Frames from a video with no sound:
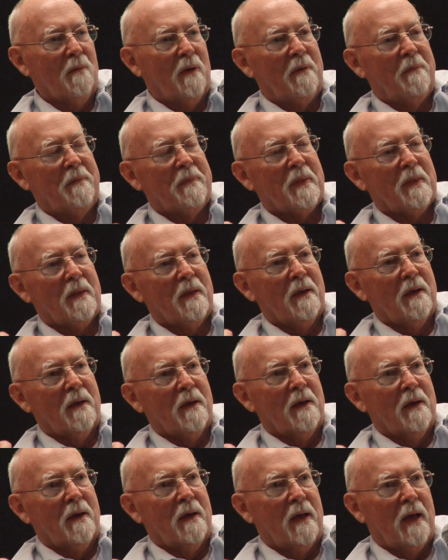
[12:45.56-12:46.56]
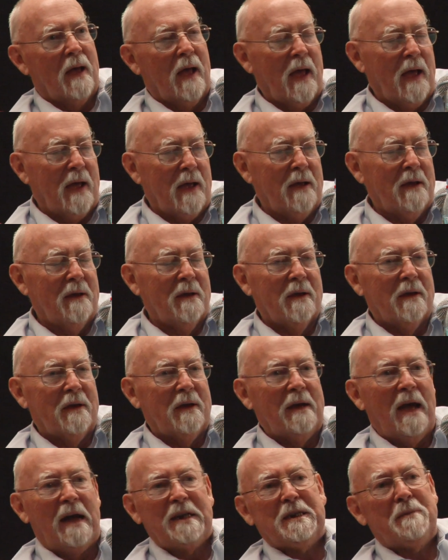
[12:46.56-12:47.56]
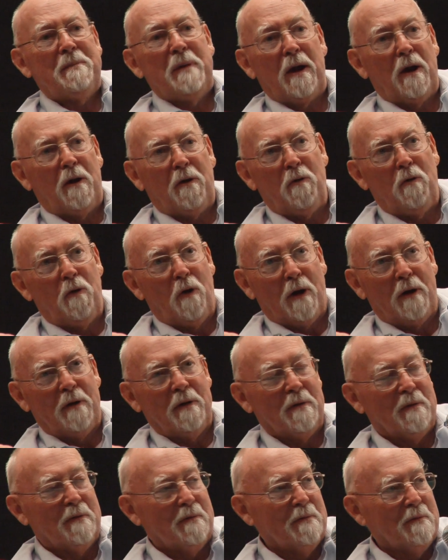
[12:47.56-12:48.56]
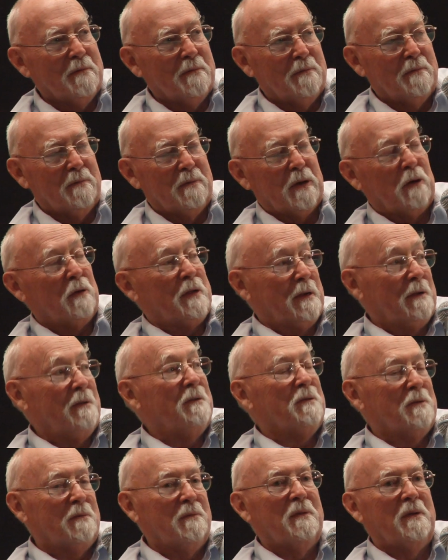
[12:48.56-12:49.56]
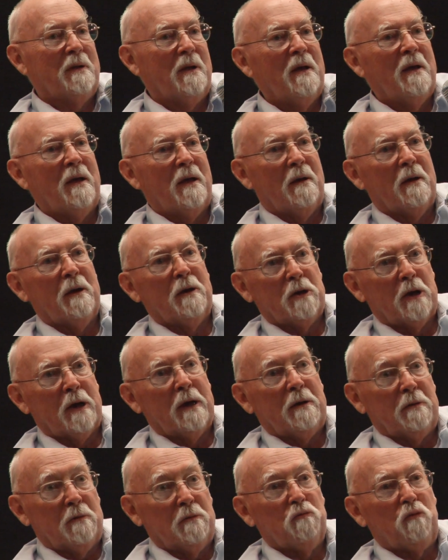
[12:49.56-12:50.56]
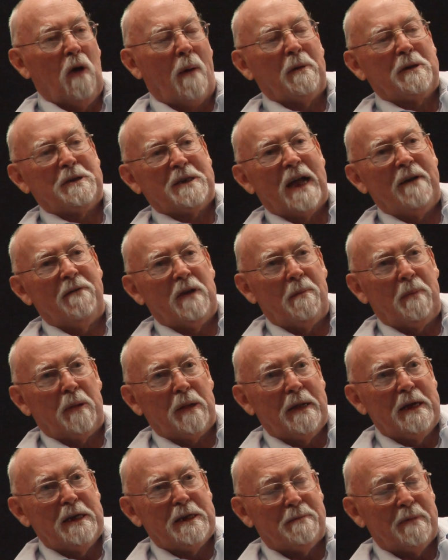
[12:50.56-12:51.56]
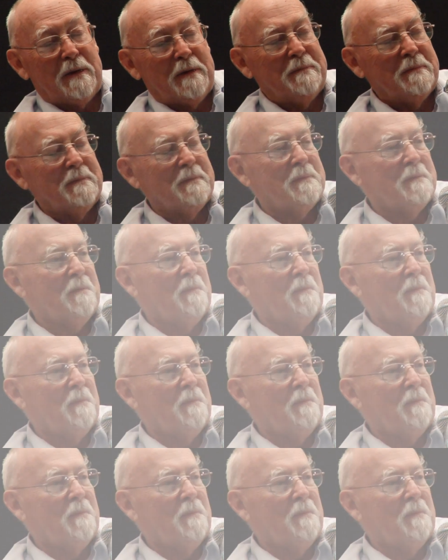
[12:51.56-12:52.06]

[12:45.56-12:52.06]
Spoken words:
Well, A, he has to be a crook, because he dropped a safe in a policeman.